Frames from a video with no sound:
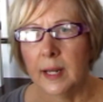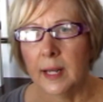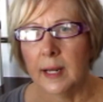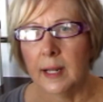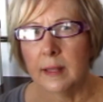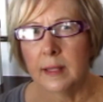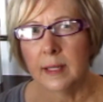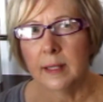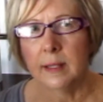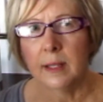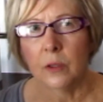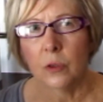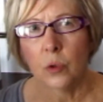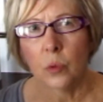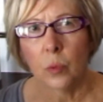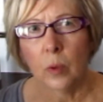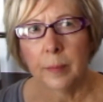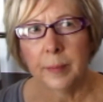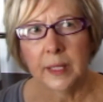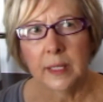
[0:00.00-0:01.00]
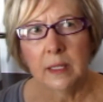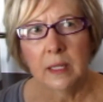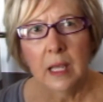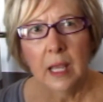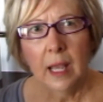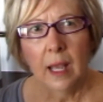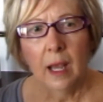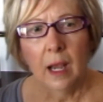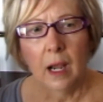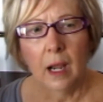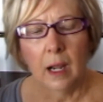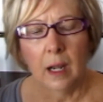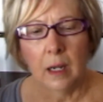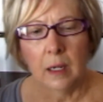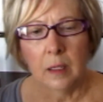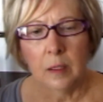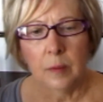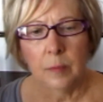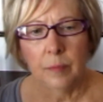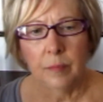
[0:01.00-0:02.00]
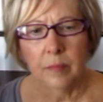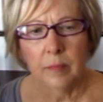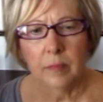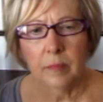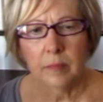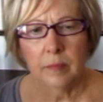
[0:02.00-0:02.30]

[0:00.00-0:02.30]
and I think the other woman, um,